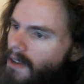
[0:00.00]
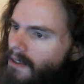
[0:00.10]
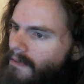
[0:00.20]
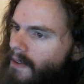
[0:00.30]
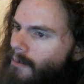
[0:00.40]

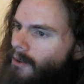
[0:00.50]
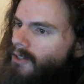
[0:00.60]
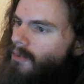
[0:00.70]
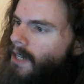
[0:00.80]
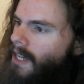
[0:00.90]
in February
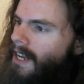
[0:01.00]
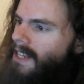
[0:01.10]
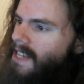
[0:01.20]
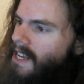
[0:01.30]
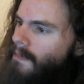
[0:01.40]

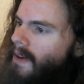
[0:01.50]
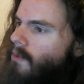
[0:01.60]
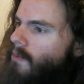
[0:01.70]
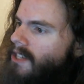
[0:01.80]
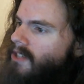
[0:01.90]
2019 by the
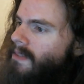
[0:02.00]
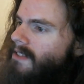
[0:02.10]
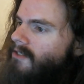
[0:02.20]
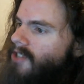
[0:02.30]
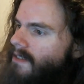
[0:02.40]

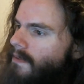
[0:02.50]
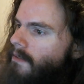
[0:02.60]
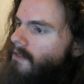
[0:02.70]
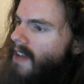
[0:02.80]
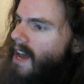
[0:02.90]
regiment's chief of
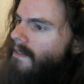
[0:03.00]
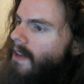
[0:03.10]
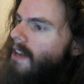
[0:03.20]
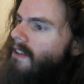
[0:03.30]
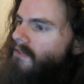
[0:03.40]
staff,
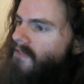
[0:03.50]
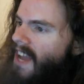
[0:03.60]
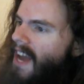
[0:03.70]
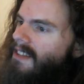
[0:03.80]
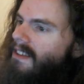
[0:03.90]

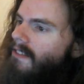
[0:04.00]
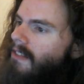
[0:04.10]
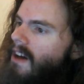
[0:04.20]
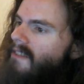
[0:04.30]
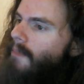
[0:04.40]

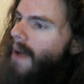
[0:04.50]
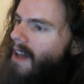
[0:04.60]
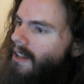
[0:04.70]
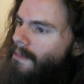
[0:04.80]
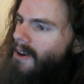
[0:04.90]
Sviatoslav
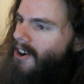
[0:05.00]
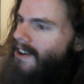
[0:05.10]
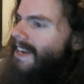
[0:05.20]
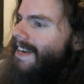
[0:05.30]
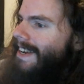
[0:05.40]
Palamar,
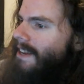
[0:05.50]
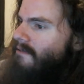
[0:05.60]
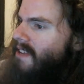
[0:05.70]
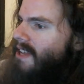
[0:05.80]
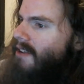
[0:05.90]
in a
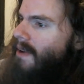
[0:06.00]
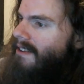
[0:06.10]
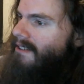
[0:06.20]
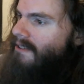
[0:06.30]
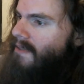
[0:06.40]
video
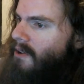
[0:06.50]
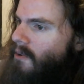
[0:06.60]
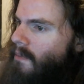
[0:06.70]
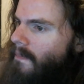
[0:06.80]
interview.